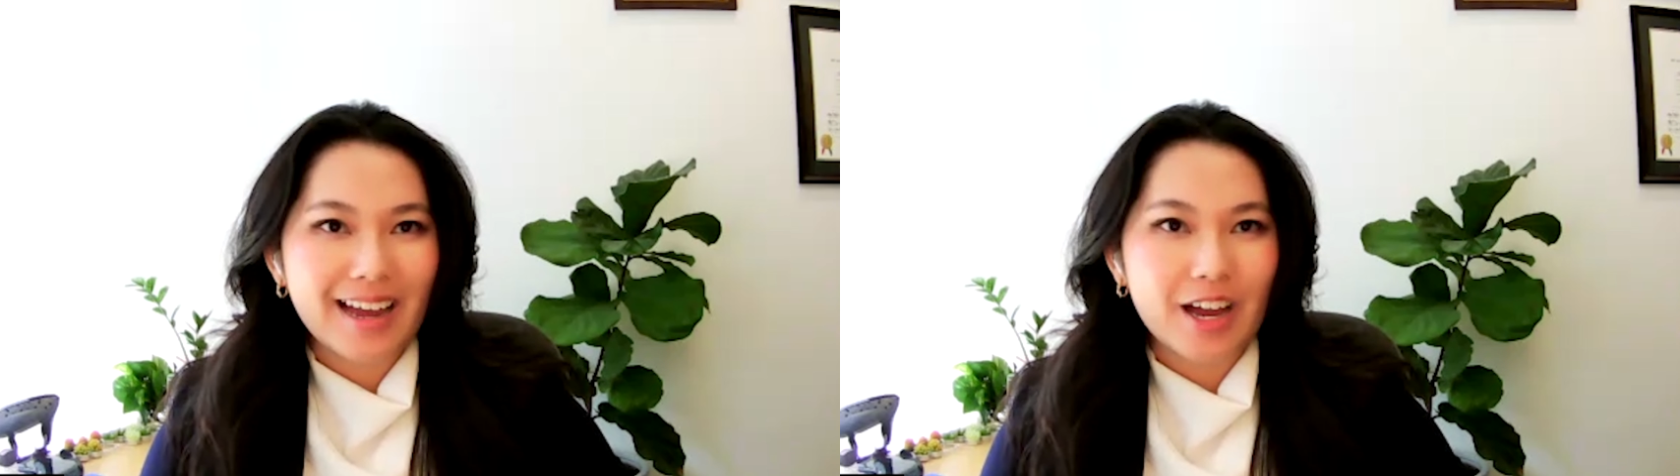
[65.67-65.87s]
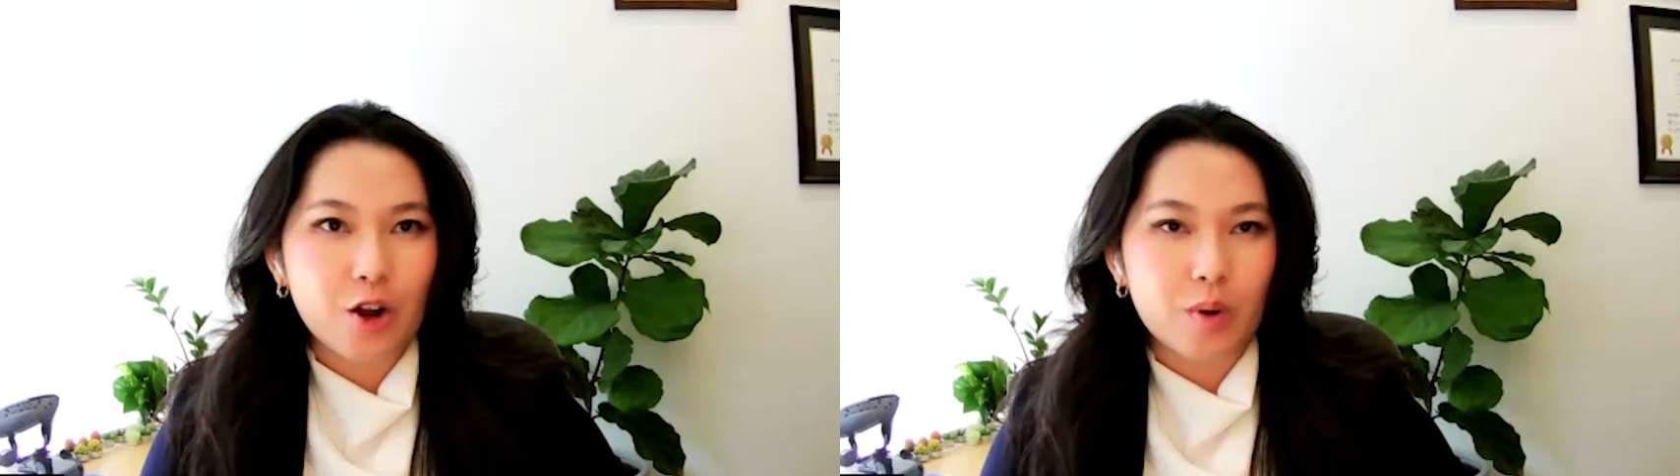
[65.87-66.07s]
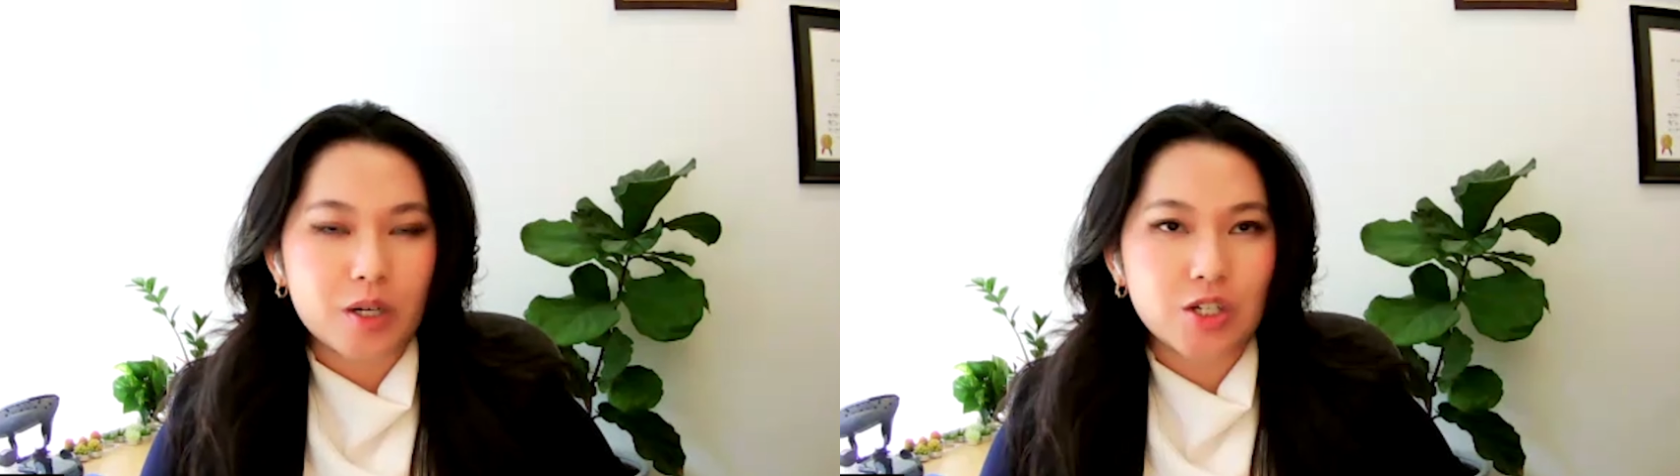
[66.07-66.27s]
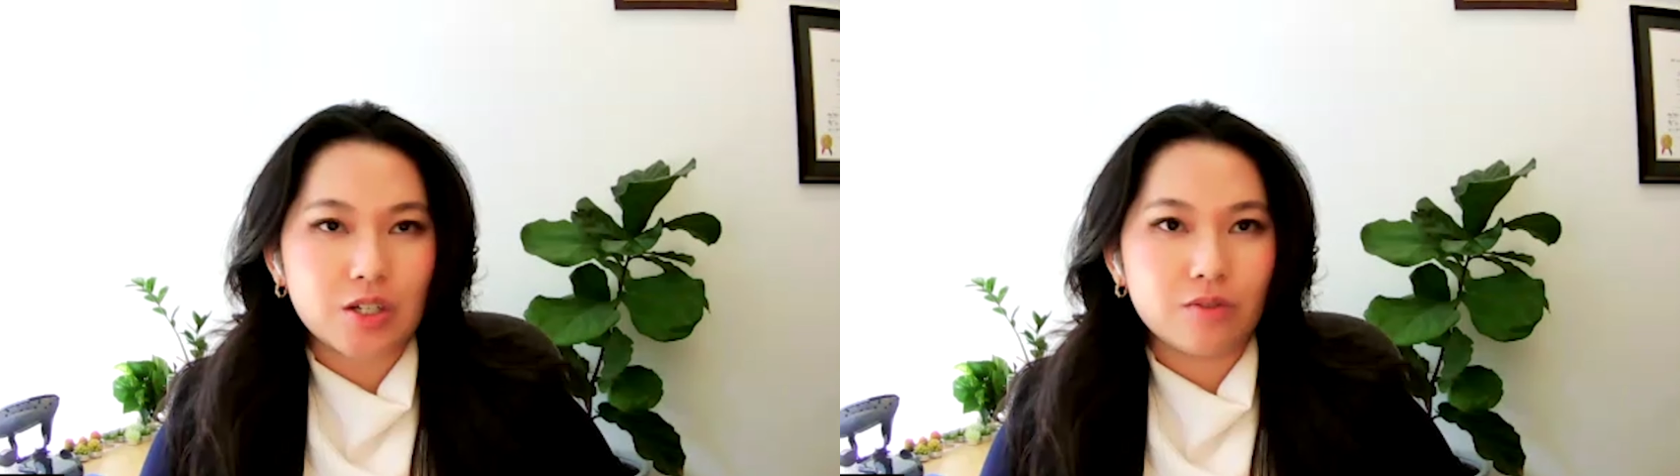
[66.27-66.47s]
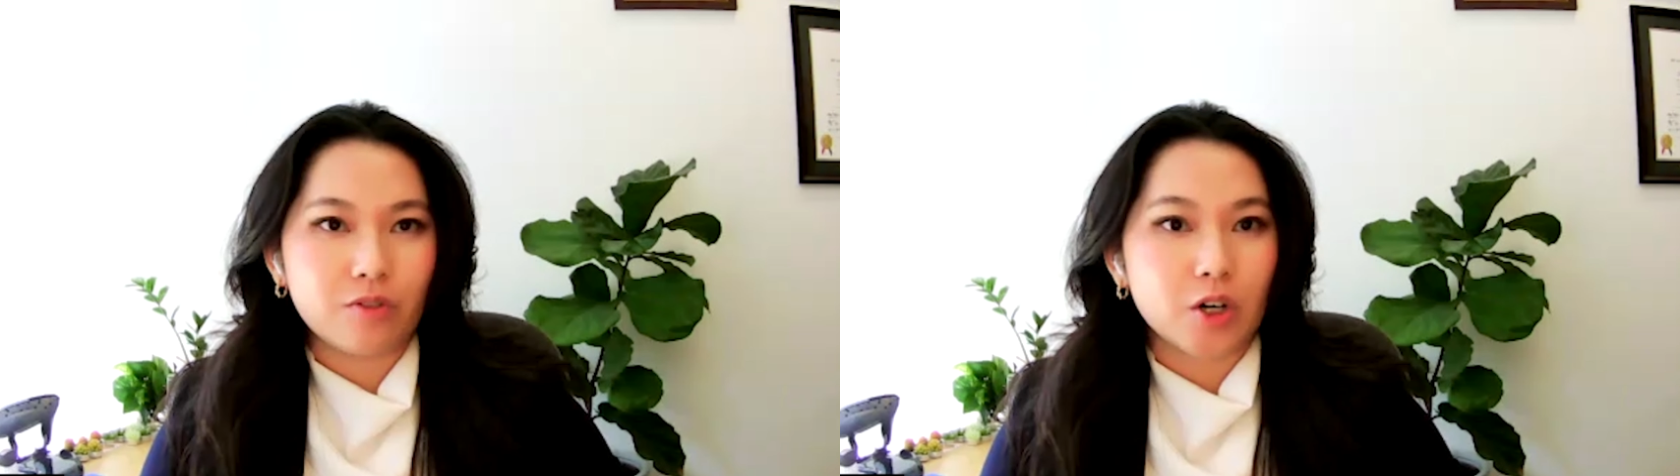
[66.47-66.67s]
uh, when
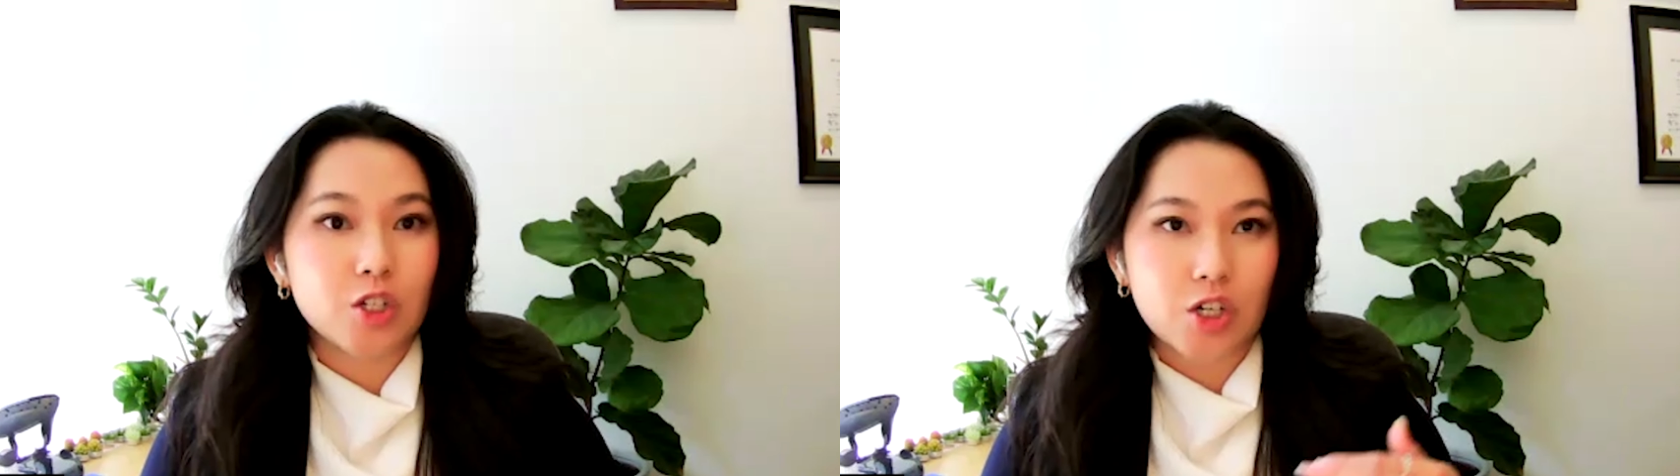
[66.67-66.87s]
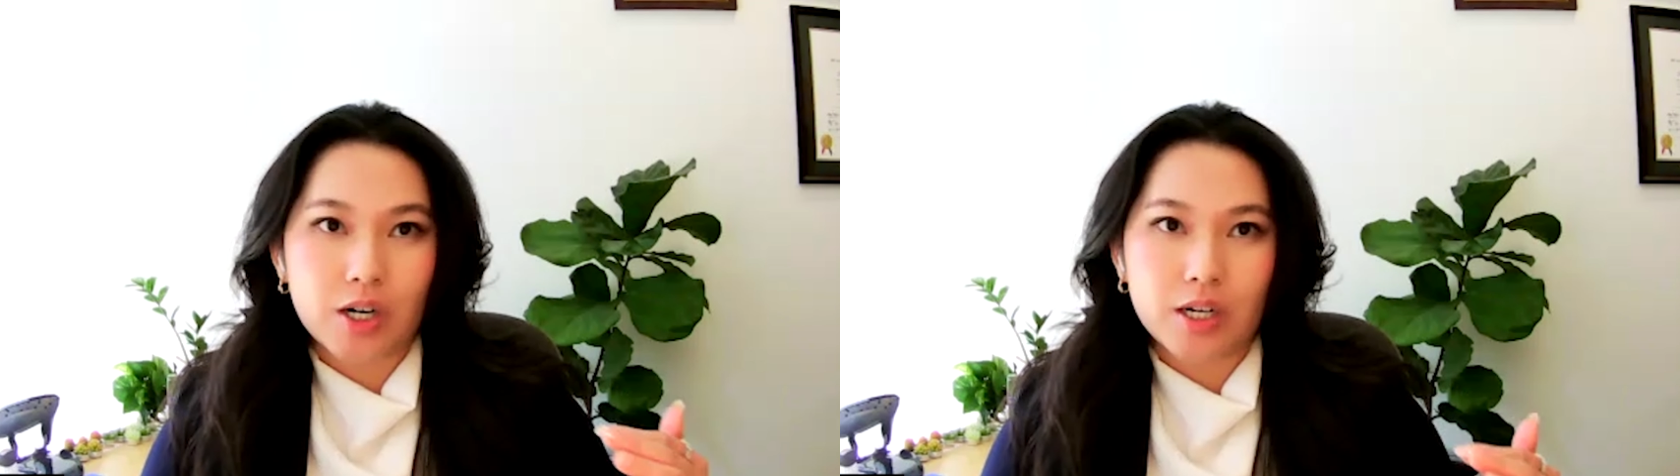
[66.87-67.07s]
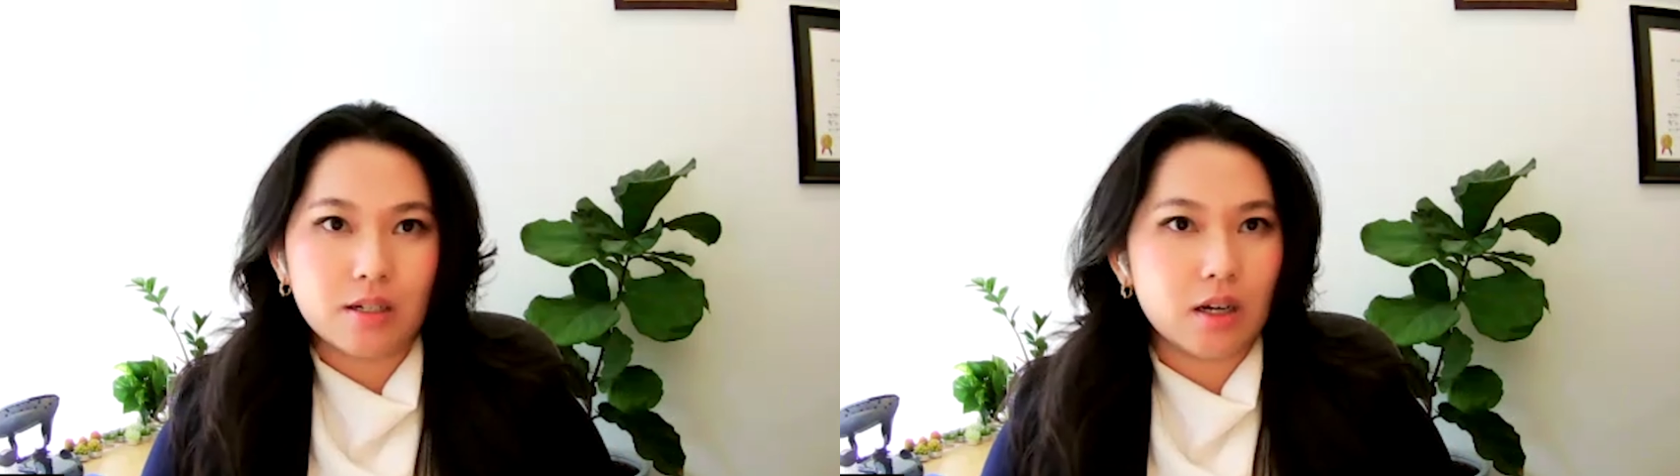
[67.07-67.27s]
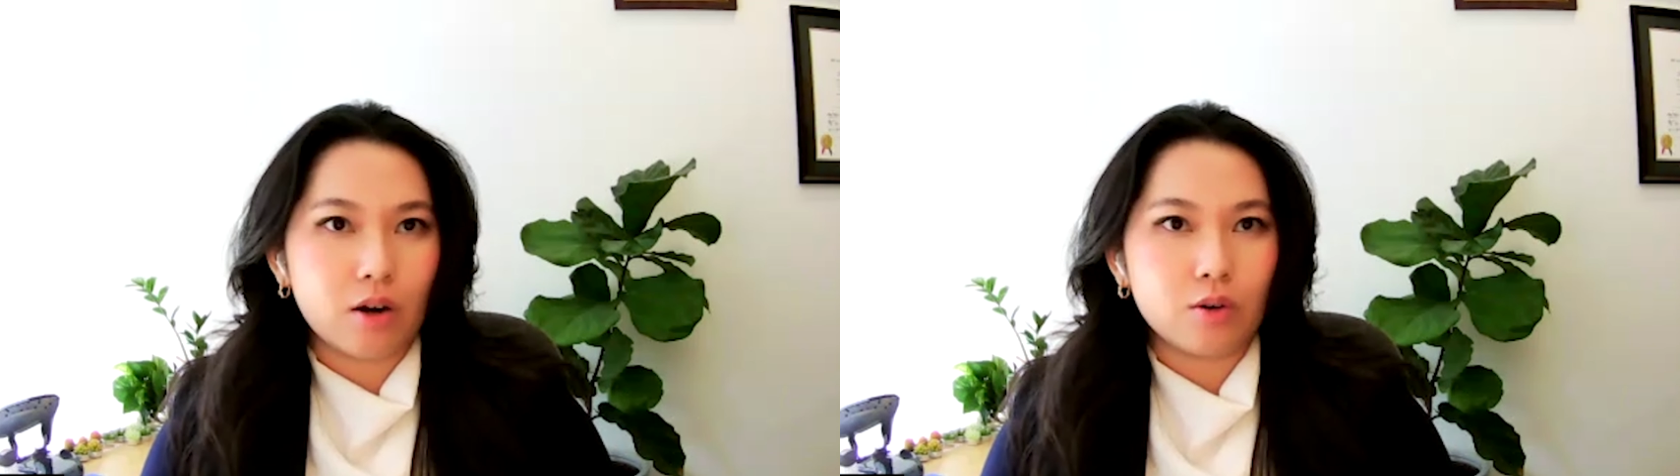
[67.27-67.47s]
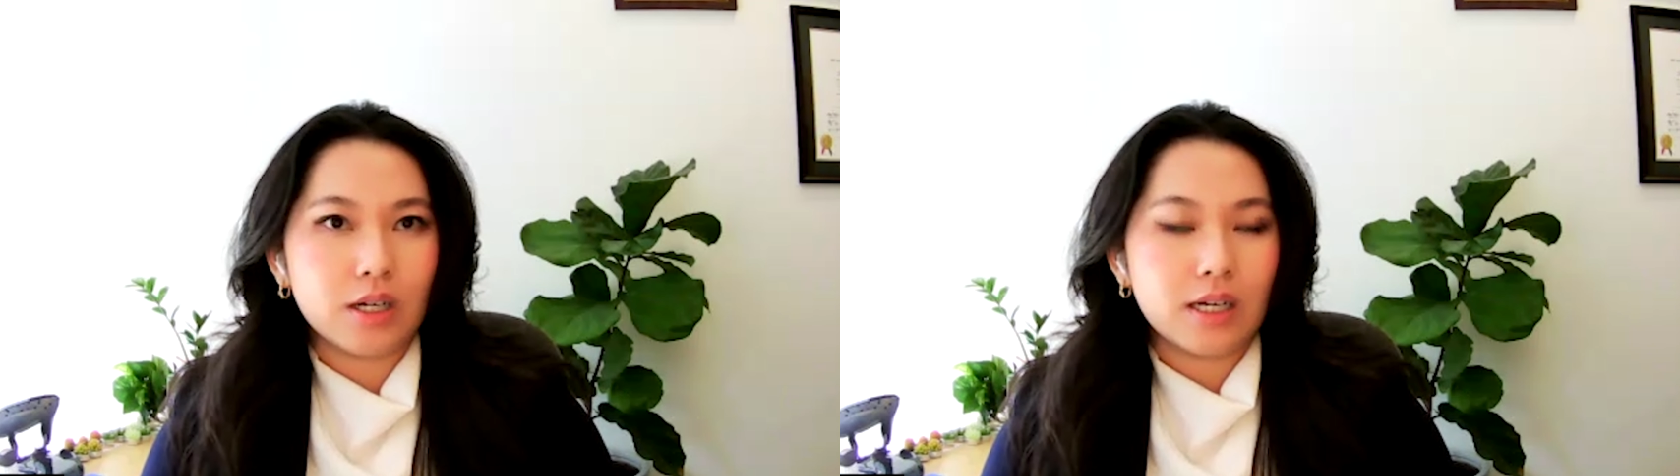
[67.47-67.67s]
she first started, you
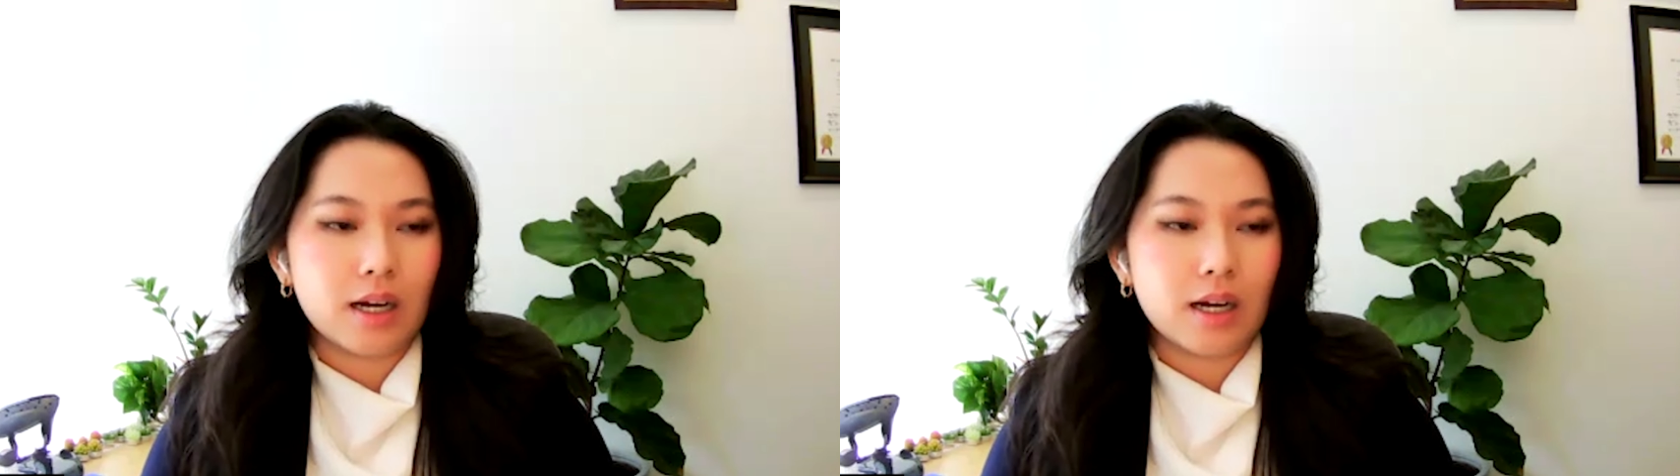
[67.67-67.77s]
know,